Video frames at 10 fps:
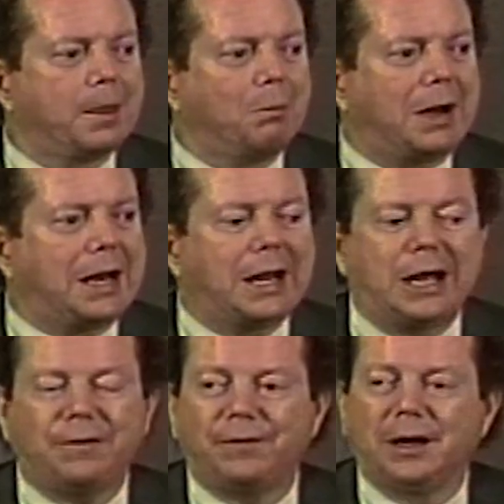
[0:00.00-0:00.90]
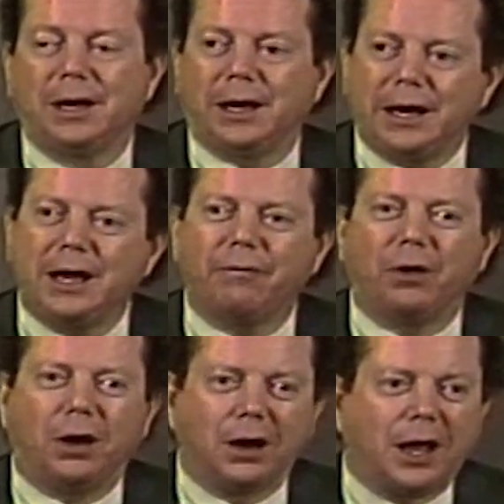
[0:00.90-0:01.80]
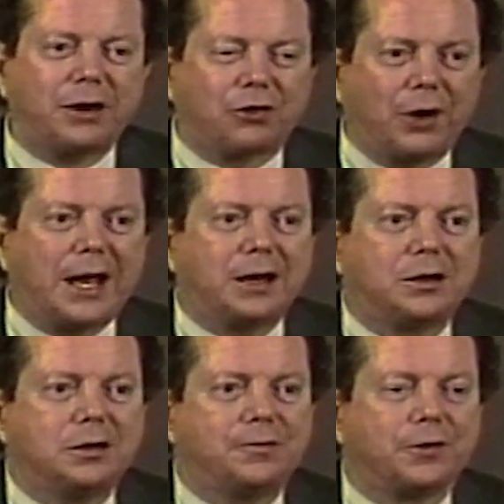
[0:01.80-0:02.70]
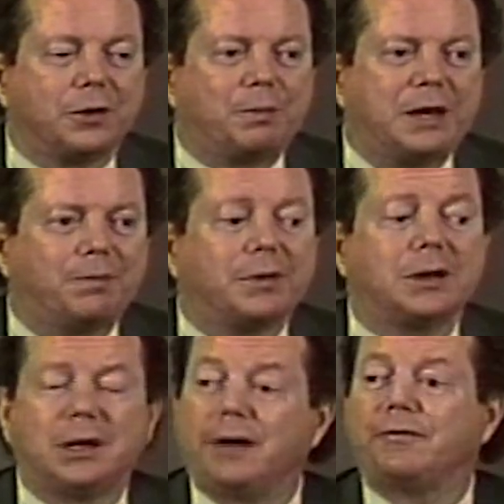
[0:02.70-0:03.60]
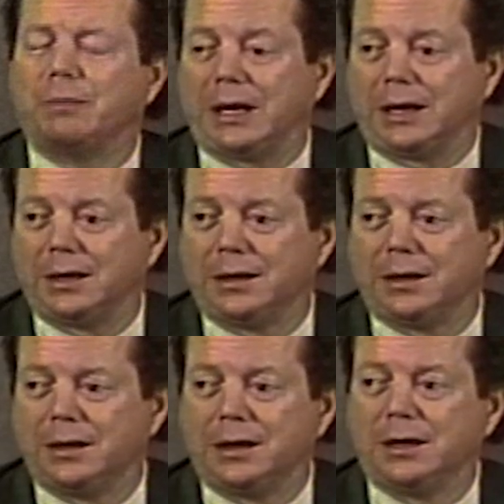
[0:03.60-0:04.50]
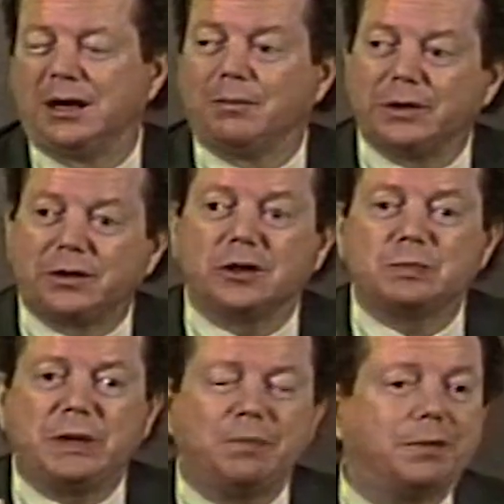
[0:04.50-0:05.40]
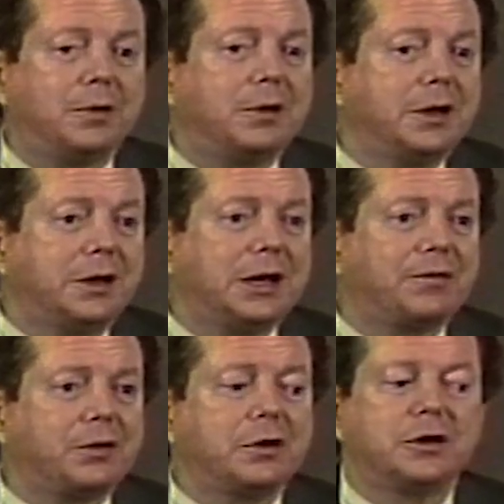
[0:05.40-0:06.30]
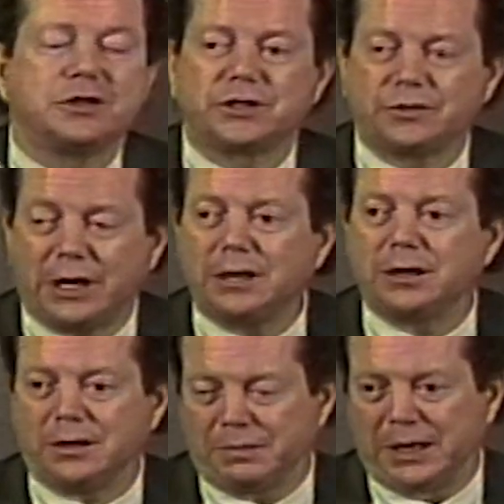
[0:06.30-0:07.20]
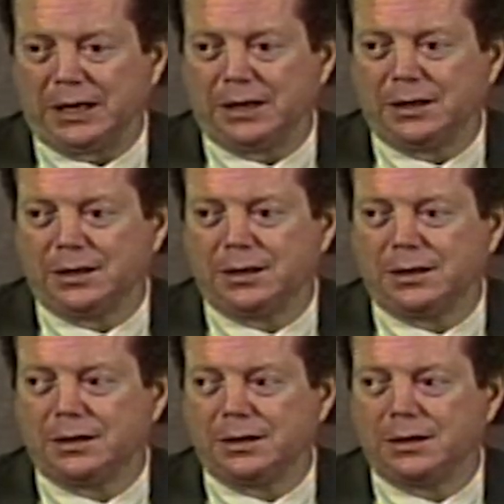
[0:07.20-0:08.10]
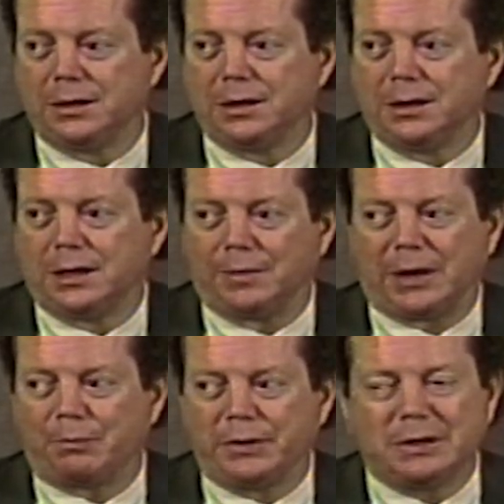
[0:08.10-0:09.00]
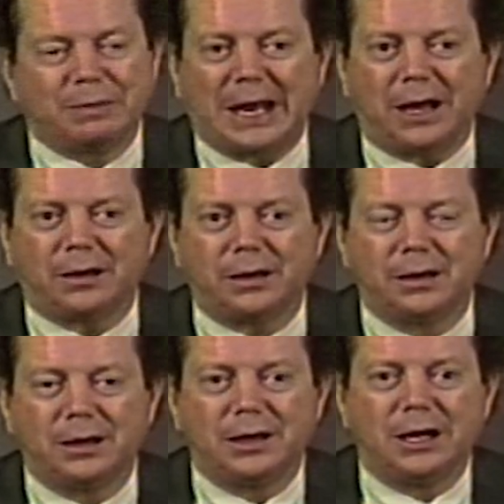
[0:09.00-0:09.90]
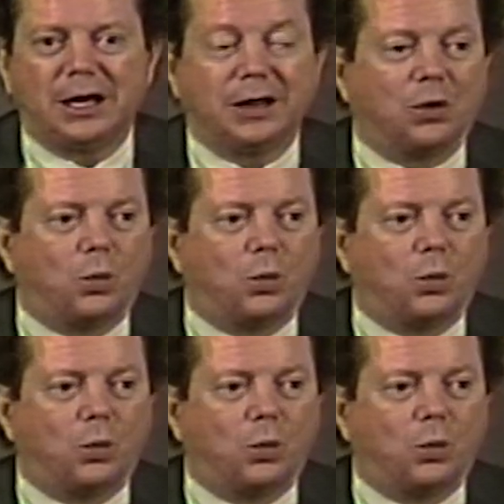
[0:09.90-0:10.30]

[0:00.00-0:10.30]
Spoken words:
my life, I have a lot of gratitude for the people that loved me. But those people never strengthened me. I'm not putting them down. And